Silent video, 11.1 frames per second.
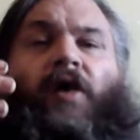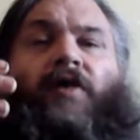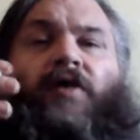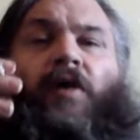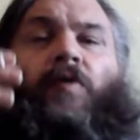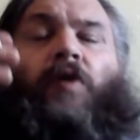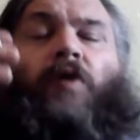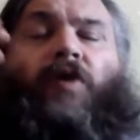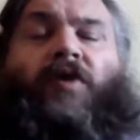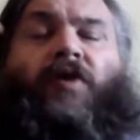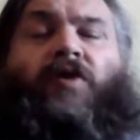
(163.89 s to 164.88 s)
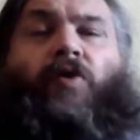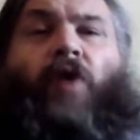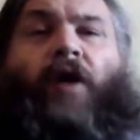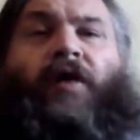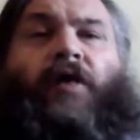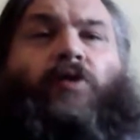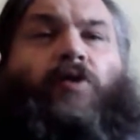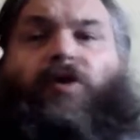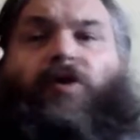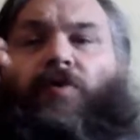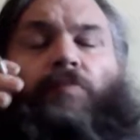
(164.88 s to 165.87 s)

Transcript: sometimes we consider ideas which